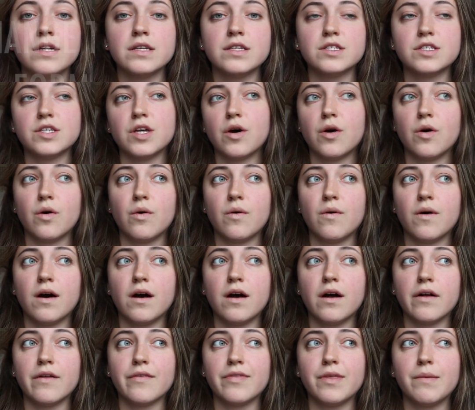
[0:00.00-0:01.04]
So
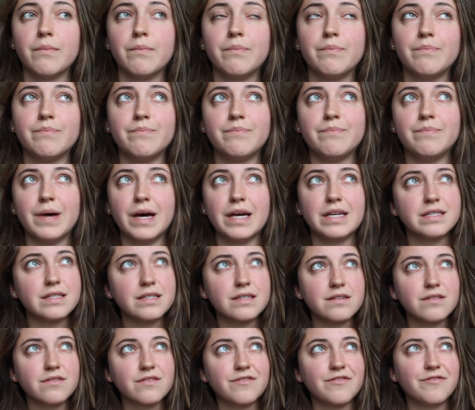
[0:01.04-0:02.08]
the
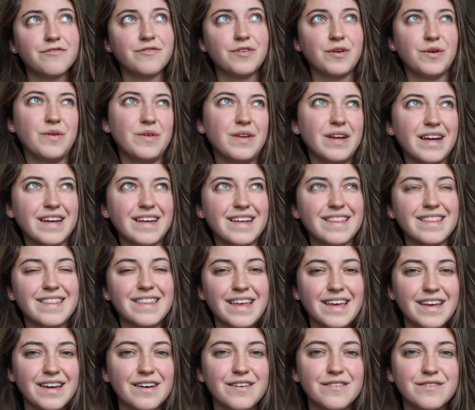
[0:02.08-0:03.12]
best food I can
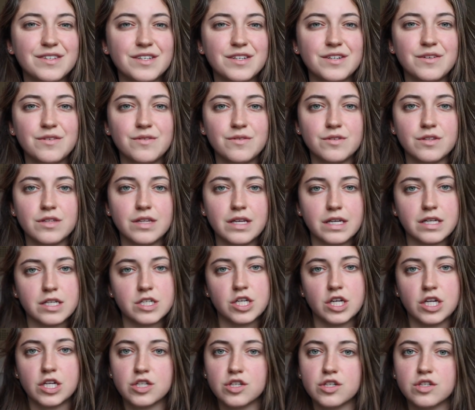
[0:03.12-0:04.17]
think of to like
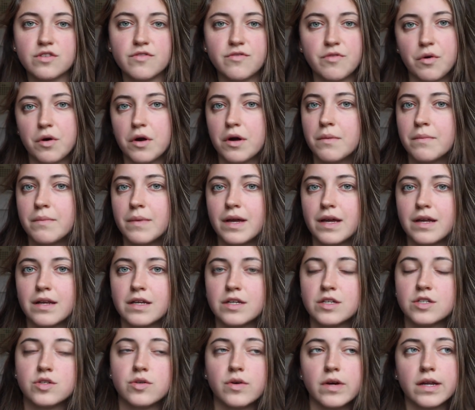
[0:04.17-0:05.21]
change its form and
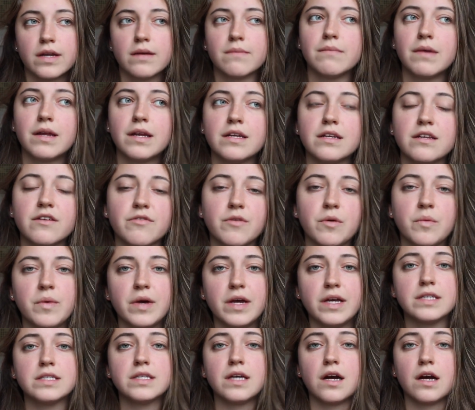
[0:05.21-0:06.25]
enjoy it in many different
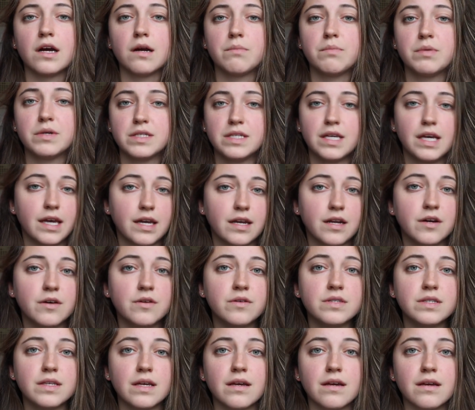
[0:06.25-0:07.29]
ways are
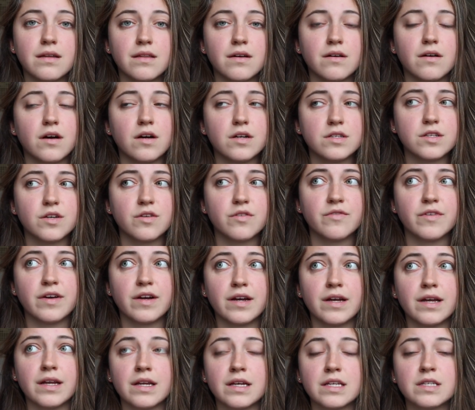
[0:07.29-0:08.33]
potatoes and they're also
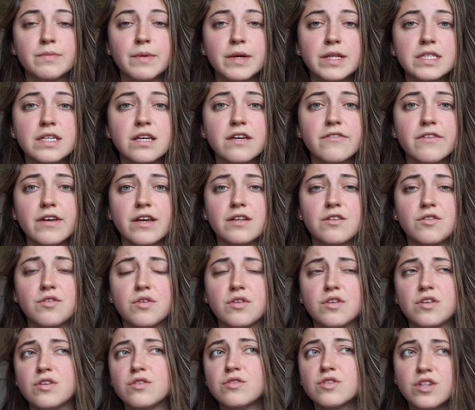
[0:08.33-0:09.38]
very inexpensive and you
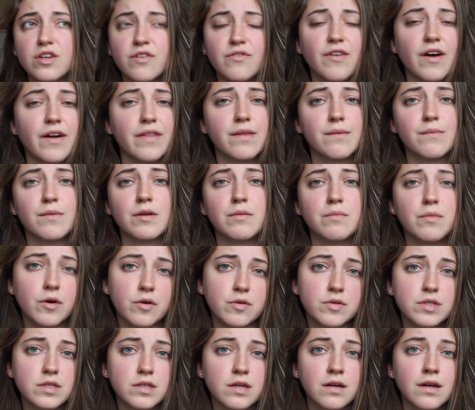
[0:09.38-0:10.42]
can usually find them in
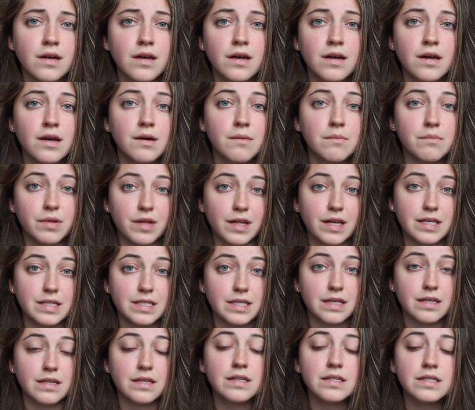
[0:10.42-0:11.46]
most
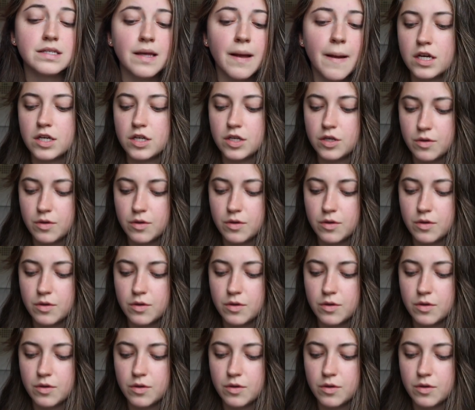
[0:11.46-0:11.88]
places.